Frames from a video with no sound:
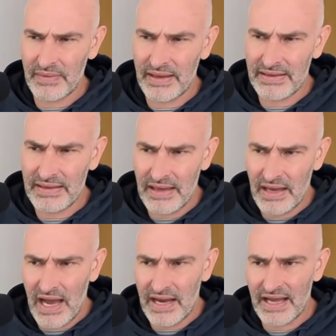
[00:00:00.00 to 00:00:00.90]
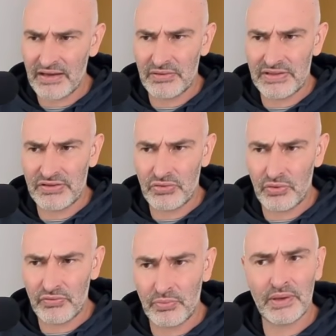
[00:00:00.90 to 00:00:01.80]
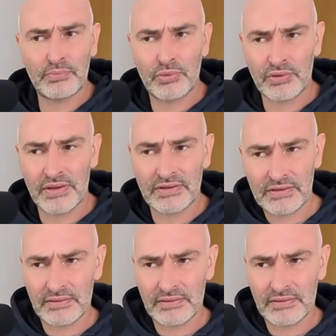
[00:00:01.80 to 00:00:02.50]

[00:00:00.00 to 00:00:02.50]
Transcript: That's still a high accuracy score for my opponent.